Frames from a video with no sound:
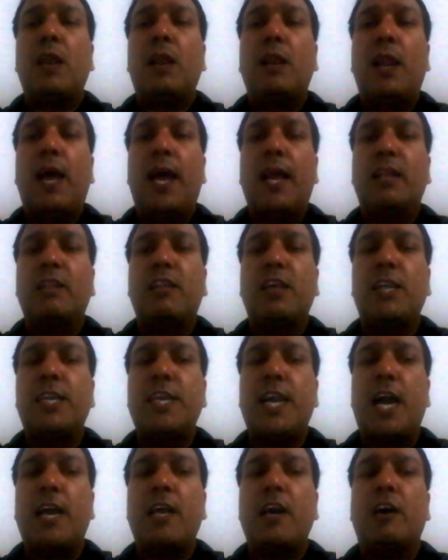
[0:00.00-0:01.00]
Like the
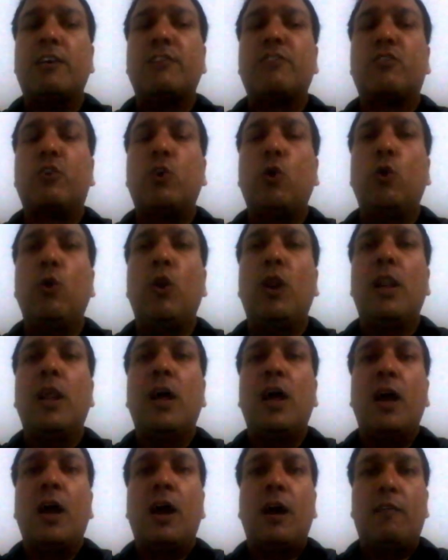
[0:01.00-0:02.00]
Nyaya school,
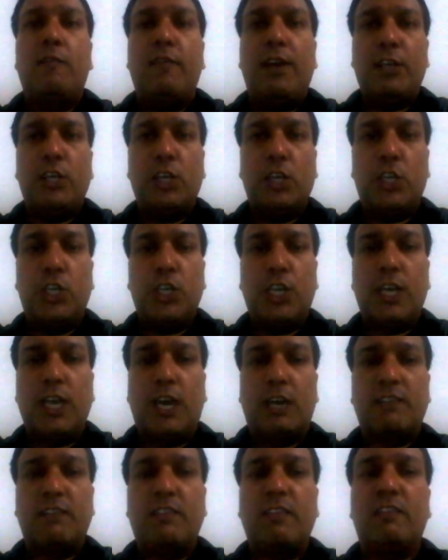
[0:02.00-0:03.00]

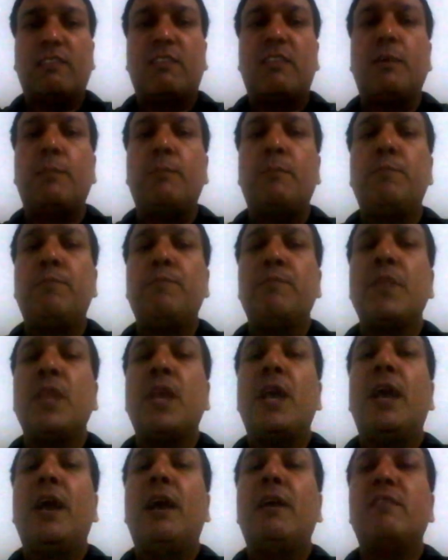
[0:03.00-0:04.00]
Vaisesika system
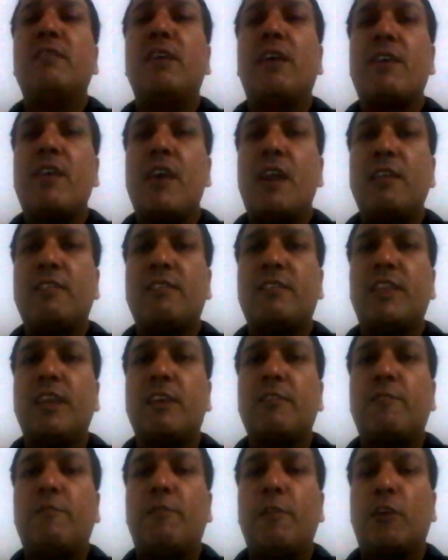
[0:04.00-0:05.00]
is a
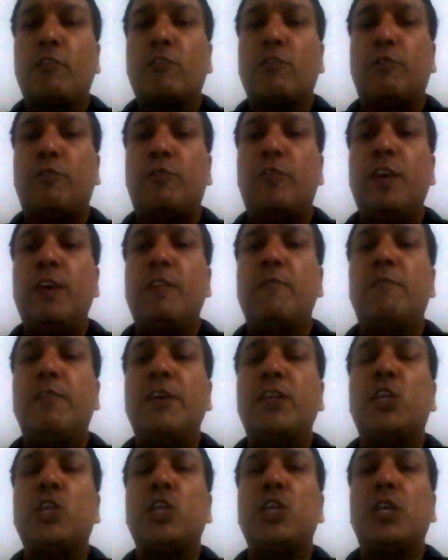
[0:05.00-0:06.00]
realistic philosophy
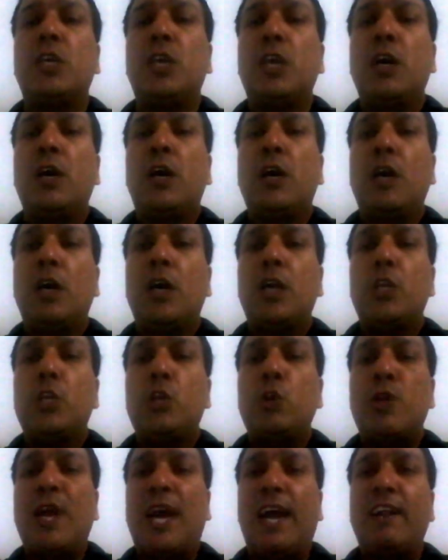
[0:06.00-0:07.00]
which
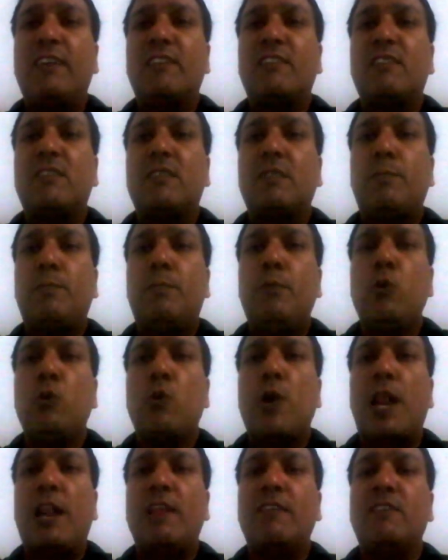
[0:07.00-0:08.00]
unites
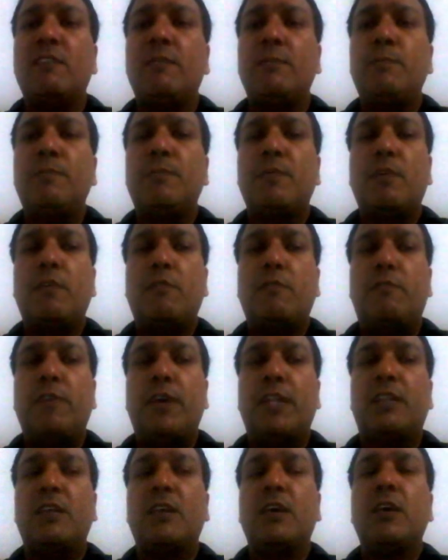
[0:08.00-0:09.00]
pluralism
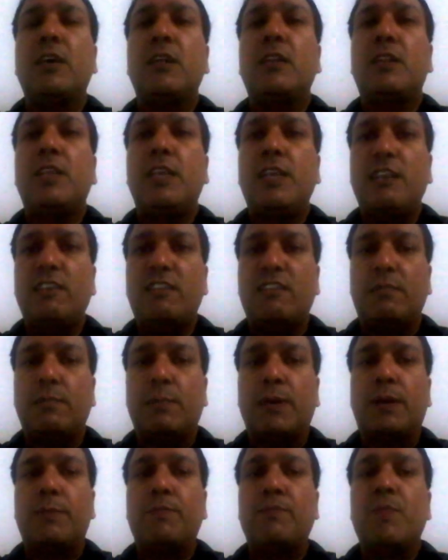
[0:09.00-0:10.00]
with
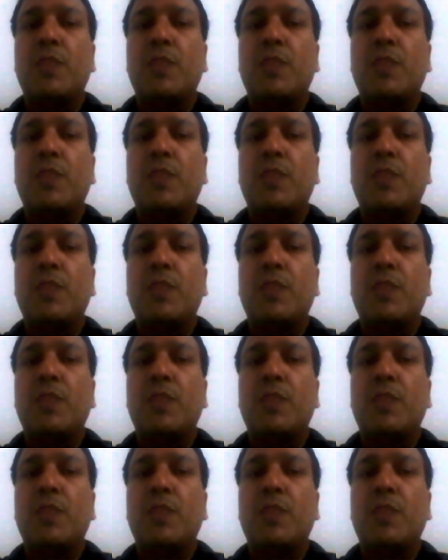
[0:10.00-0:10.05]
theism.